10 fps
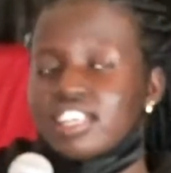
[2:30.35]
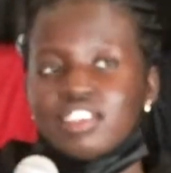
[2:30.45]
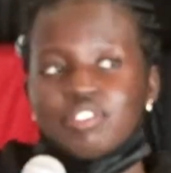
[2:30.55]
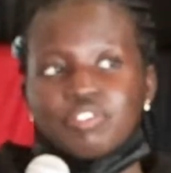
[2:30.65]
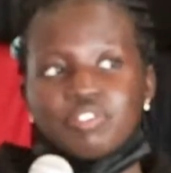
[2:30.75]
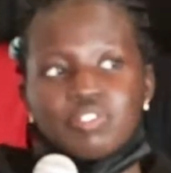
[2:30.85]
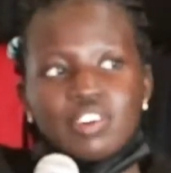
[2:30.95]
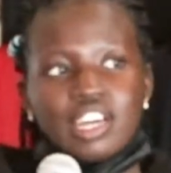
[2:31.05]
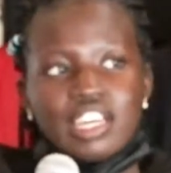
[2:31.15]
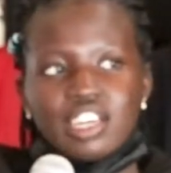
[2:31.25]
If
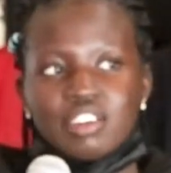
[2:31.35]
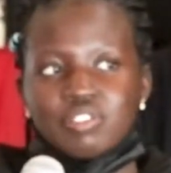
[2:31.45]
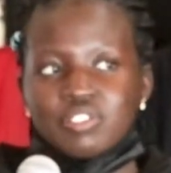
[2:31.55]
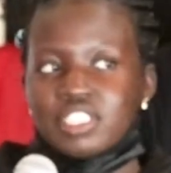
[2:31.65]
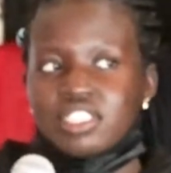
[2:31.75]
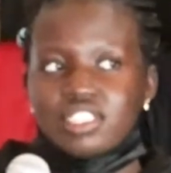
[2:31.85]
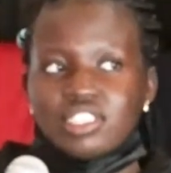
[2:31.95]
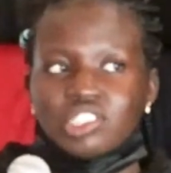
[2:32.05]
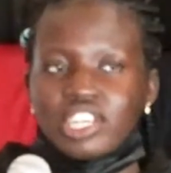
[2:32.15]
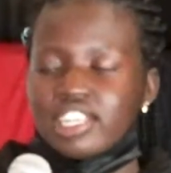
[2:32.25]
I have
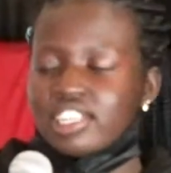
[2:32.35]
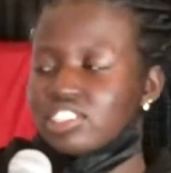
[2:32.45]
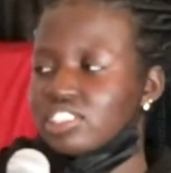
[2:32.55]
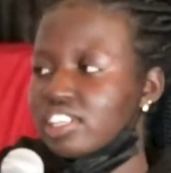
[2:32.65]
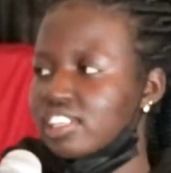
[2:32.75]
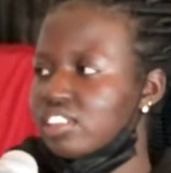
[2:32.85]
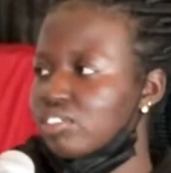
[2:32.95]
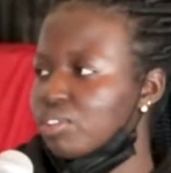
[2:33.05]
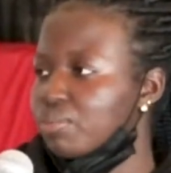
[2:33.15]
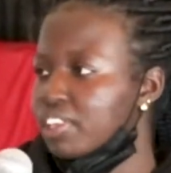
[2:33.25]
any challenge, I'll
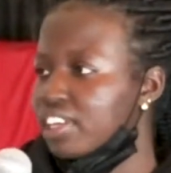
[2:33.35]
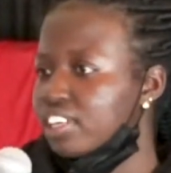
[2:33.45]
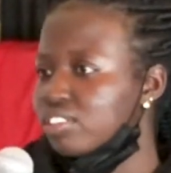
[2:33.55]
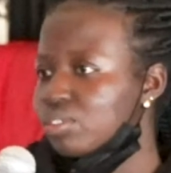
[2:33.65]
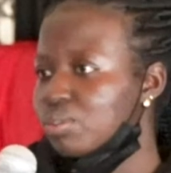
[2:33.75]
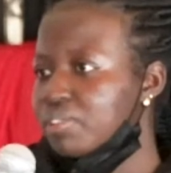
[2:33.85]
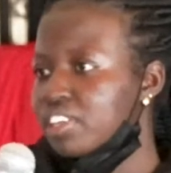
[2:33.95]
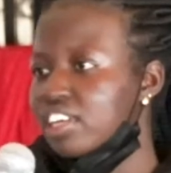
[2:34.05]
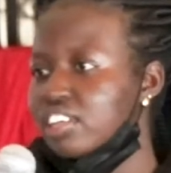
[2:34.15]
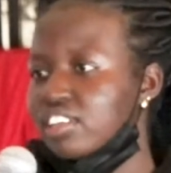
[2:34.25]
inform the
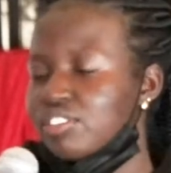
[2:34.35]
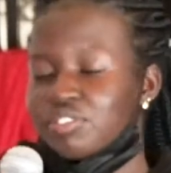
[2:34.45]
customer.